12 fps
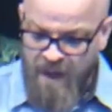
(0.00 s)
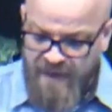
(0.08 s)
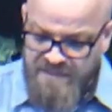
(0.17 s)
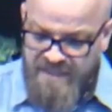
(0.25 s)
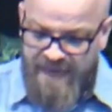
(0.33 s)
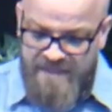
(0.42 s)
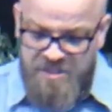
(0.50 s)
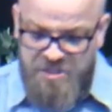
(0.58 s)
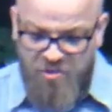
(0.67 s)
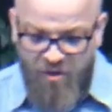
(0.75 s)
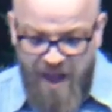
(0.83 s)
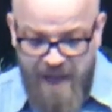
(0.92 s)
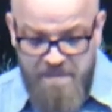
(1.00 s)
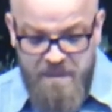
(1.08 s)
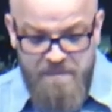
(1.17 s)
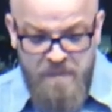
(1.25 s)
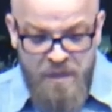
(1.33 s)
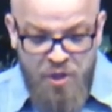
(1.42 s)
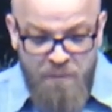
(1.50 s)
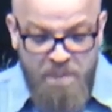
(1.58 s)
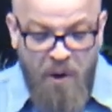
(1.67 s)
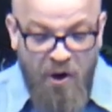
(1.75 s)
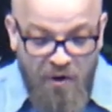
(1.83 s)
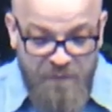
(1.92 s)
Isaiah described you
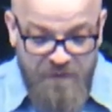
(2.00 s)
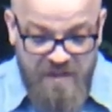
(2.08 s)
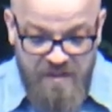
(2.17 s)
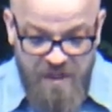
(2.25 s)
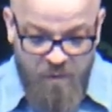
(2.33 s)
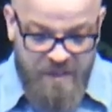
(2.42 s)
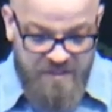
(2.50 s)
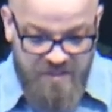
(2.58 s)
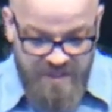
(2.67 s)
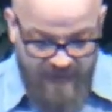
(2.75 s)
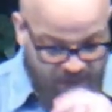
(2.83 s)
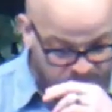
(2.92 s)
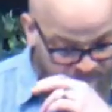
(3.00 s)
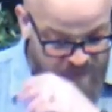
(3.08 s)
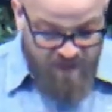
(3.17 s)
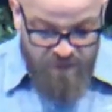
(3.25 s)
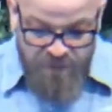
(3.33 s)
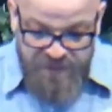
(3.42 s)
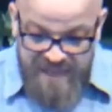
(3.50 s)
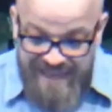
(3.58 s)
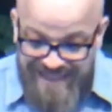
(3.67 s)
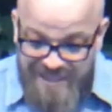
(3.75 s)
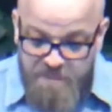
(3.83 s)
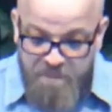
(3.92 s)
perfectly when he said,
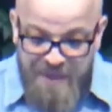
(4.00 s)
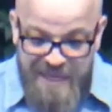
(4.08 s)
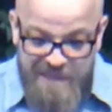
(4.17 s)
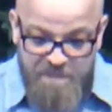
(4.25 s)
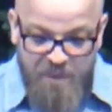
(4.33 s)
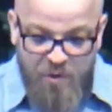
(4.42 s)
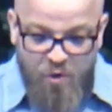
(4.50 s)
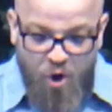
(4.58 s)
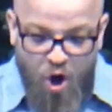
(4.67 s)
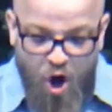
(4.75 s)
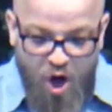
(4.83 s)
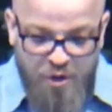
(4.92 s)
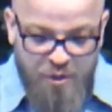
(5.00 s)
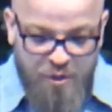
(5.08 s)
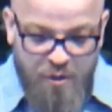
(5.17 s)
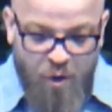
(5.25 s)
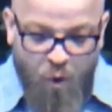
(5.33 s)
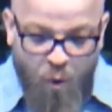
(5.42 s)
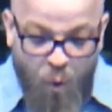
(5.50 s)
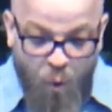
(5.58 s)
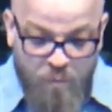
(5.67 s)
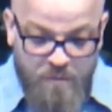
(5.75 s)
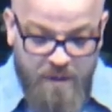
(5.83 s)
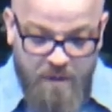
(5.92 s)
These people honor
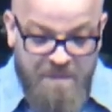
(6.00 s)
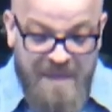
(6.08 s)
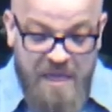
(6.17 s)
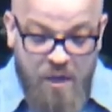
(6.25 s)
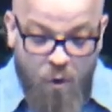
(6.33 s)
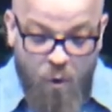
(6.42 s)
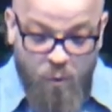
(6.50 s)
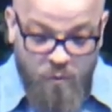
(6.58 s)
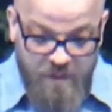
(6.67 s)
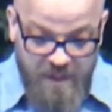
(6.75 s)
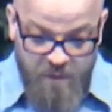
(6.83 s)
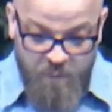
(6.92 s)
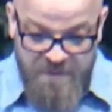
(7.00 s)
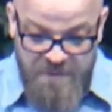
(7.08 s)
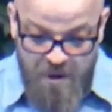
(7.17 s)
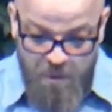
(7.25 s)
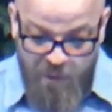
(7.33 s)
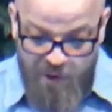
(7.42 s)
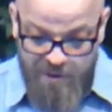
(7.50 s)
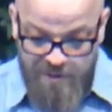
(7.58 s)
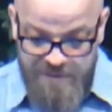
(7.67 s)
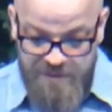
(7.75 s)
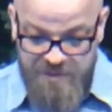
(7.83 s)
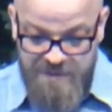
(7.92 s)
only, me only with their
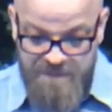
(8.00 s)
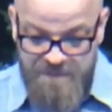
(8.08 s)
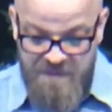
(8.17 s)
words,